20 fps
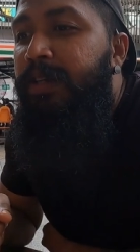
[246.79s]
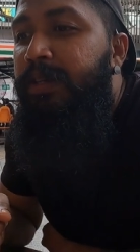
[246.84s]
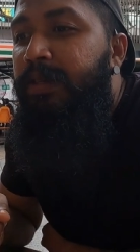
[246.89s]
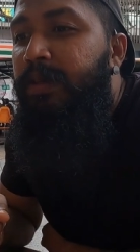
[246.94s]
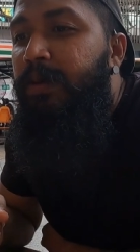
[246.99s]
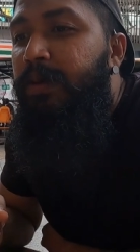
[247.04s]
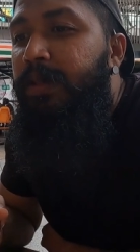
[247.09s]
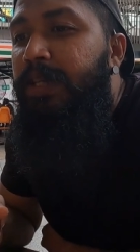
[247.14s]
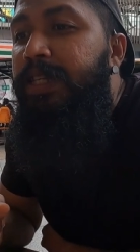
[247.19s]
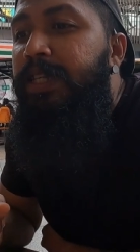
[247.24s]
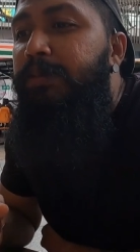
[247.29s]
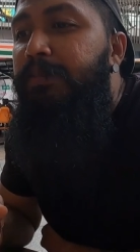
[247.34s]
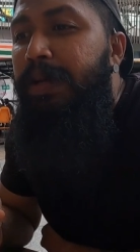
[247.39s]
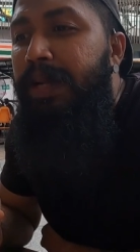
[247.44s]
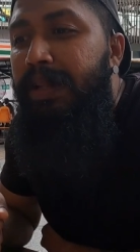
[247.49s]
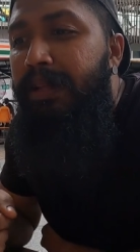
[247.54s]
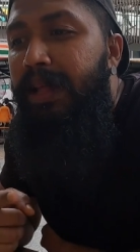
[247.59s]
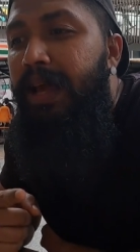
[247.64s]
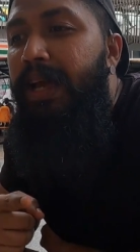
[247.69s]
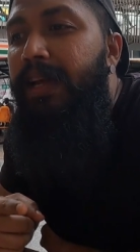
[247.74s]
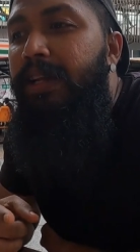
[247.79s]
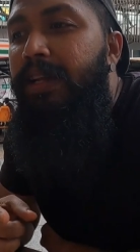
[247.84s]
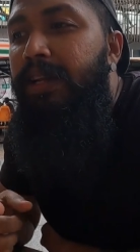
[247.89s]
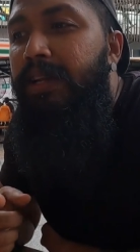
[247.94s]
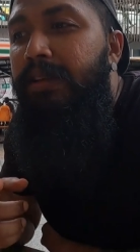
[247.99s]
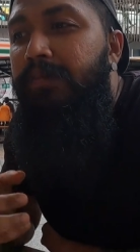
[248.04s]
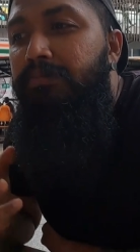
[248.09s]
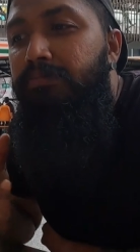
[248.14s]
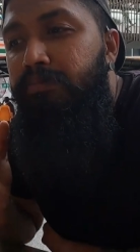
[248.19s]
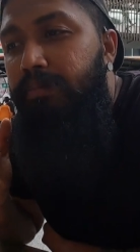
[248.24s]
So this has been there.
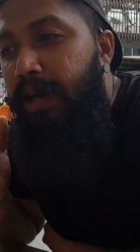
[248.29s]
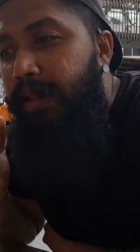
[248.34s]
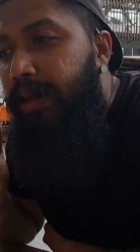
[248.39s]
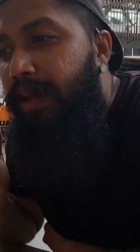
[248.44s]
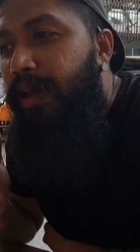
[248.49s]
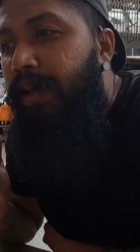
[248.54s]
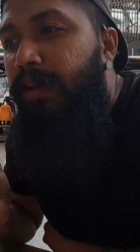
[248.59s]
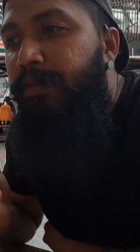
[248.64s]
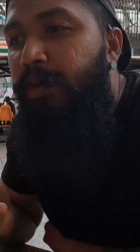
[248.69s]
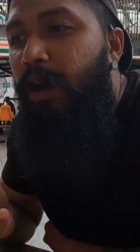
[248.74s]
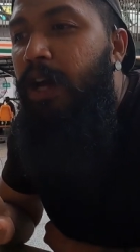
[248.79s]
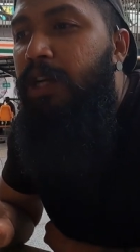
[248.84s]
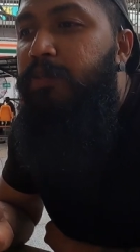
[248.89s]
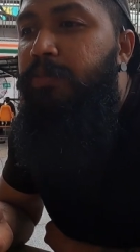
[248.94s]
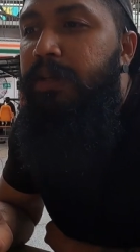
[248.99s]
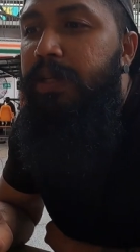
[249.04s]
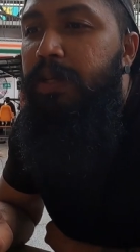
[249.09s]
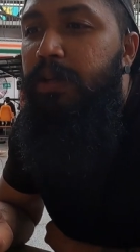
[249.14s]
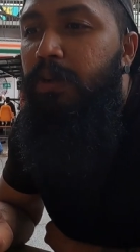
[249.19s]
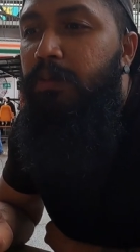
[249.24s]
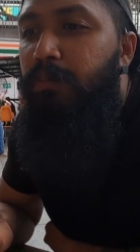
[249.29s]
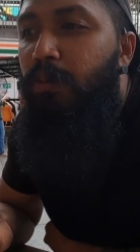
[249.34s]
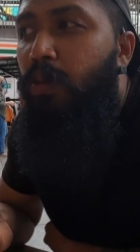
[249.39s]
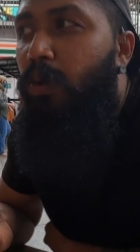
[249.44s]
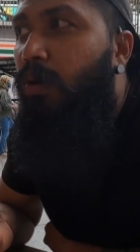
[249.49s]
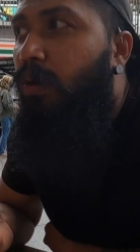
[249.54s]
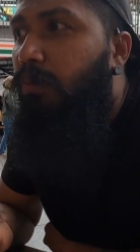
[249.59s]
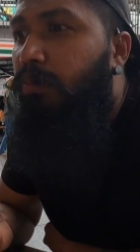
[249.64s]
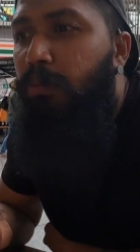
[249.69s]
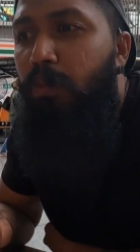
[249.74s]
I think if you ask me,
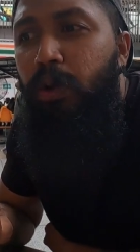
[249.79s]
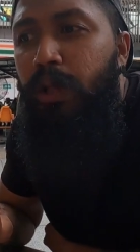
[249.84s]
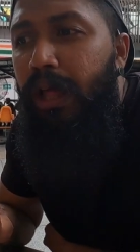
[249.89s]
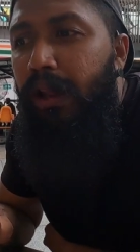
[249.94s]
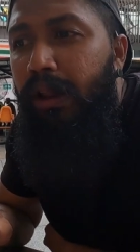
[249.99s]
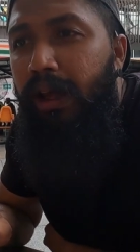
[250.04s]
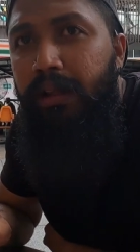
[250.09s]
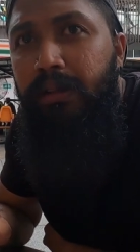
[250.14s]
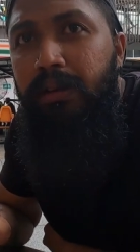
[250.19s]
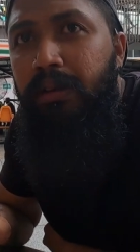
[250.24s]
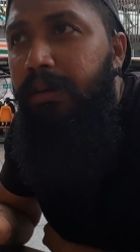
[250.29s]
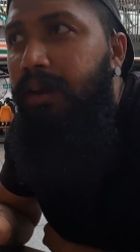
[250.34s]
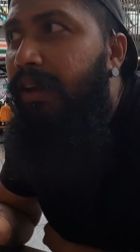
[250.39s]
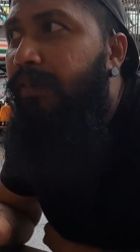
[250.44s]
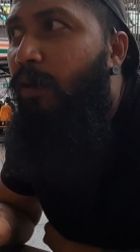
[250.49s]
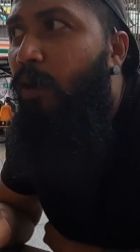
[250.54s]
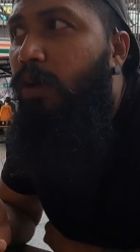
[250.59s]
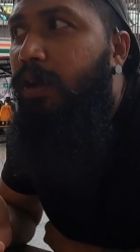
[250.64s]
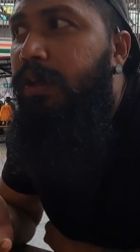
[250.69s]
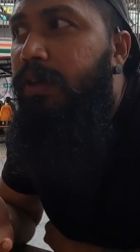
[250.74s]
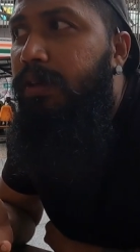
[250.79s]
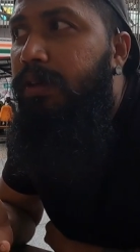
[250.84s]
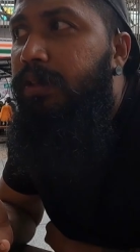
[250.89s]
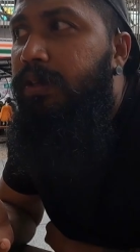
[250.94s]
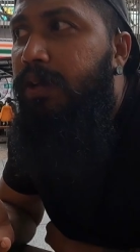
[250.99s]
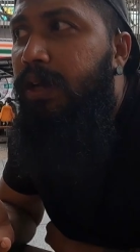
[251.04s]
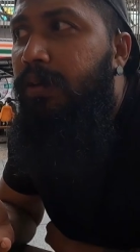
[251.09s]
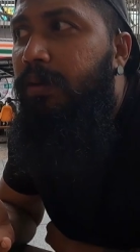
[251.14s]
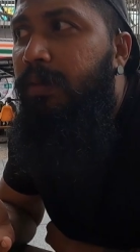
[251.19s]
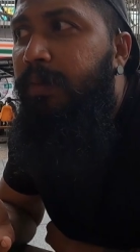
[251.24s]
more than like 30-40
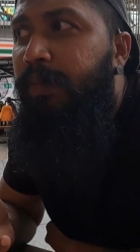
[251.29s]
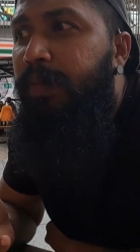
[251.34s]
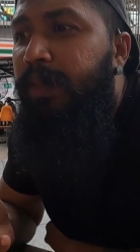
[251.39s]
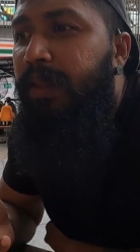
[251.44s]
years now.